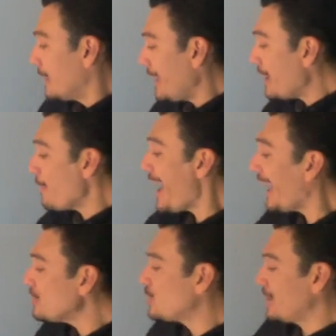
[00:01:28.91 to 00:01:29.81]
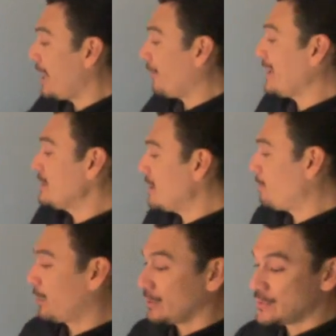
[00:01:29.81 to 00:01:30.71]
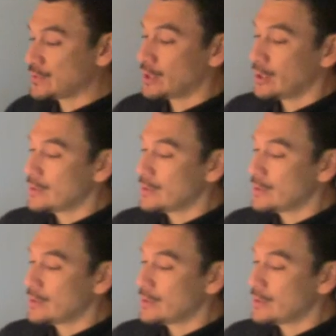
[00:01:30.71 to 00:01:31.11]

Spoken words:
imaginary numbers?